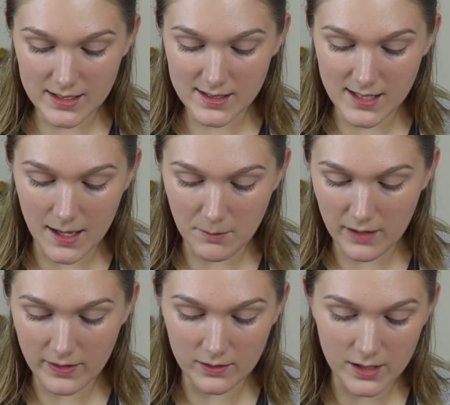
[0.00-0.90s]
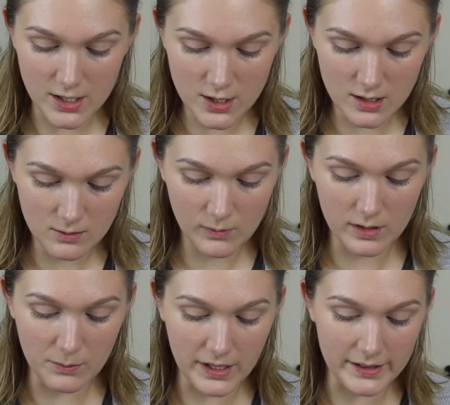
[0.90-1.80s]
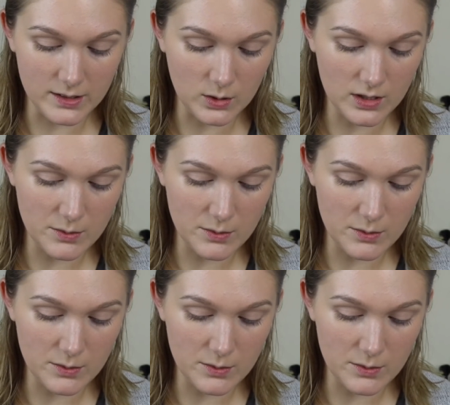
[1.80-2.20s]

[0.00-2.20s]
set my foundation with my Laura